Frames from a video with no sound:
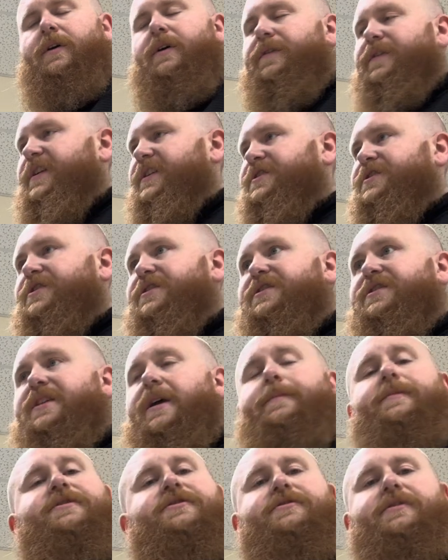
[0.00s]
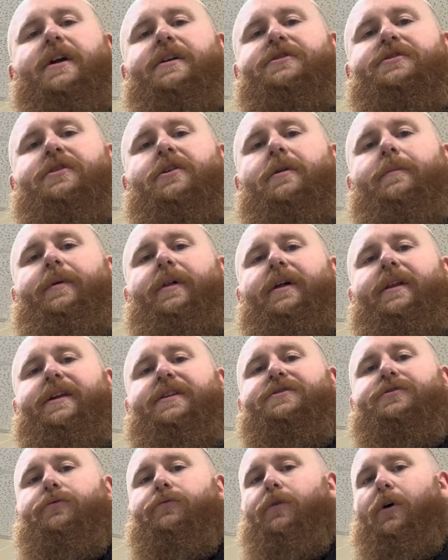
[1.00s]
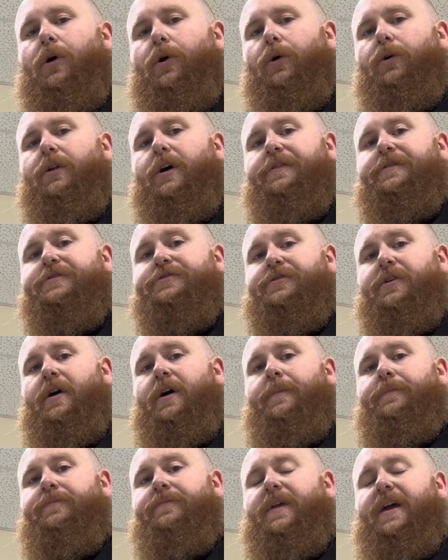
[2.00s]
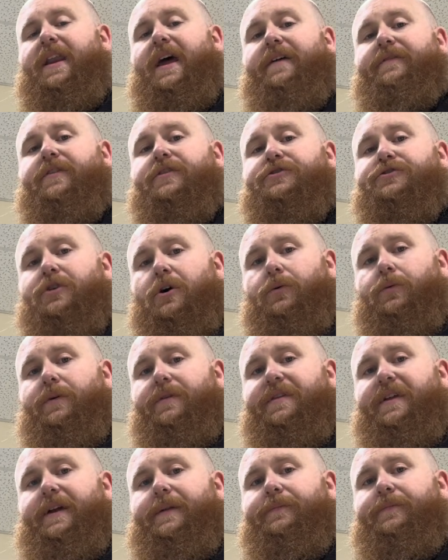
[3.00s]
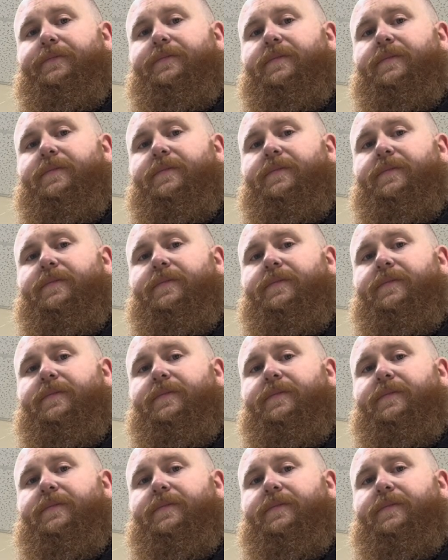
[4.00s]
This just demonstrates your ability to roll on the drum and have control with it.